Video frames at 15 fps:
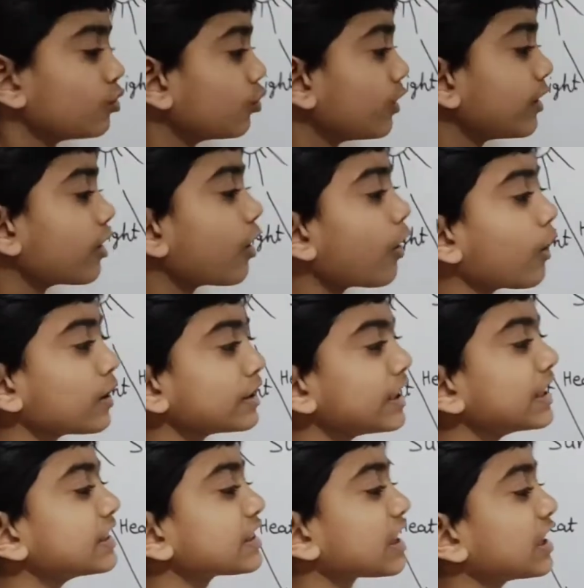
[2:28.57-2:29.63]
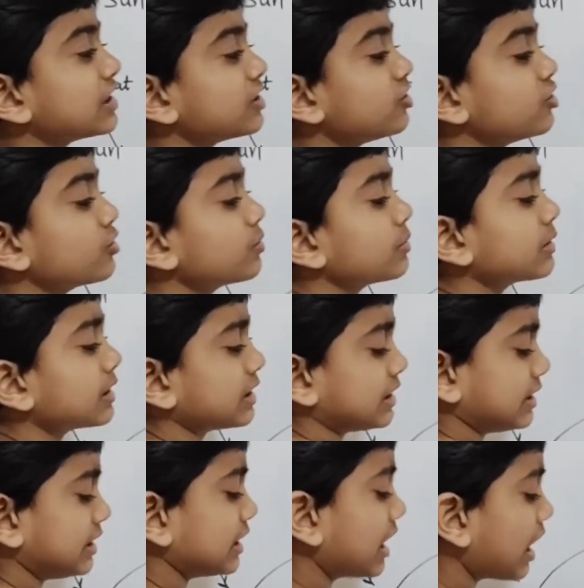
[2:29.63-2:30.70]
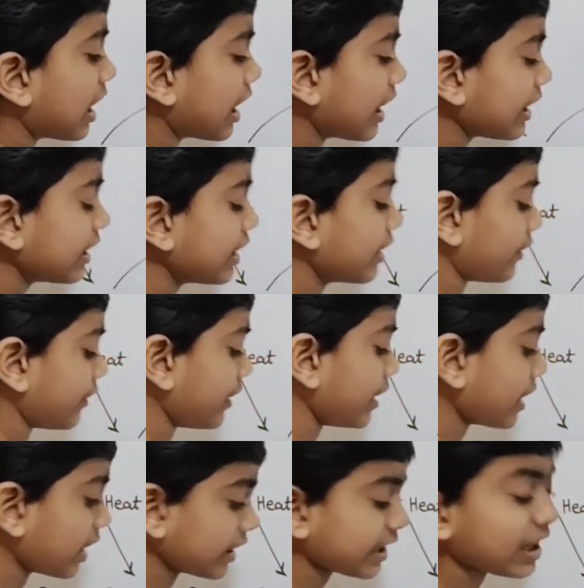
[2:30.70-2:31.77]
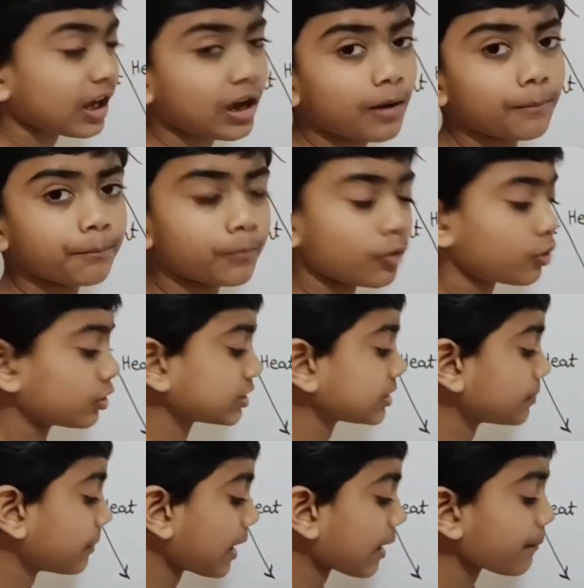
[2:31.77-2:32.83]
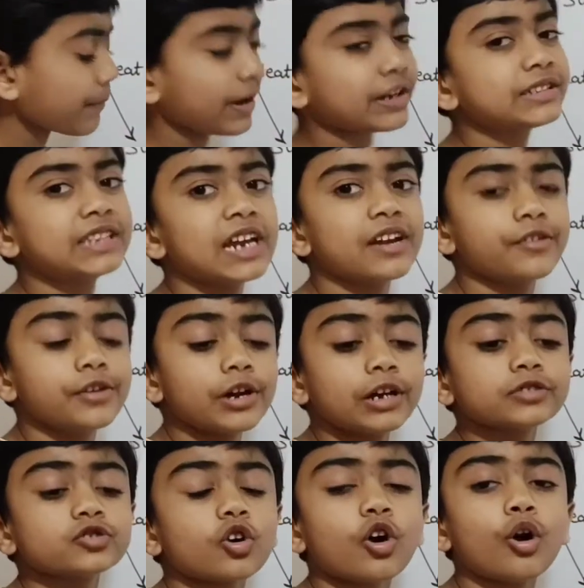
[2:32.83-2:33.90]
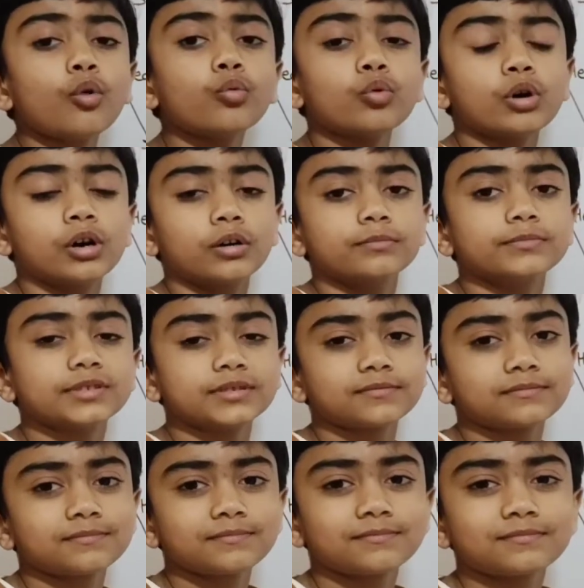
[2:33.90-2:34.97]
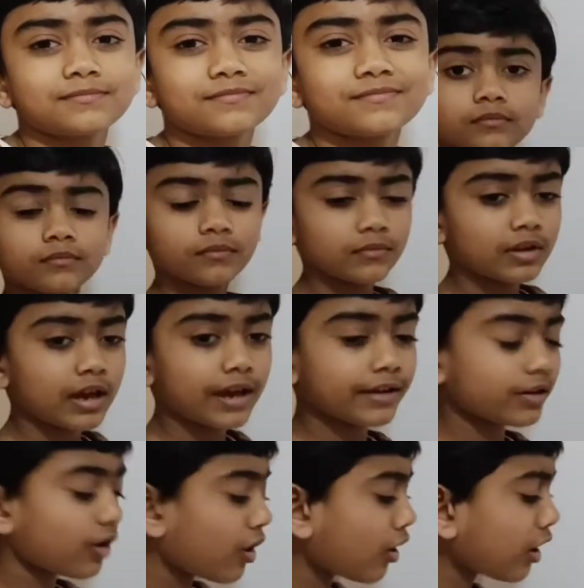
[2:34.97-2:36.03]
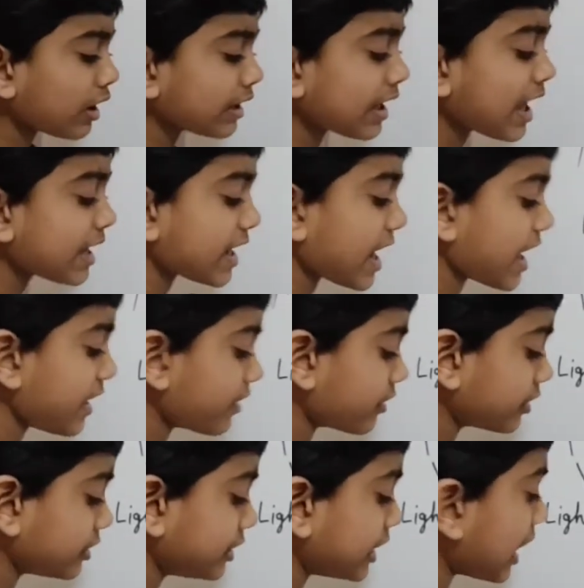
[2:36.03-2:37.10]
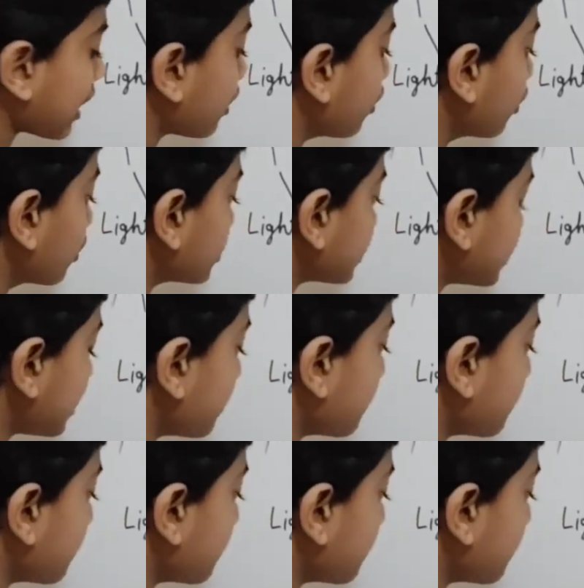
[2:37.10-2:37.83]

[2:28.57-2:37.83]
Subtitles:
When all these consumers die, they are decomposed by bacteria or worms. And all that energy goes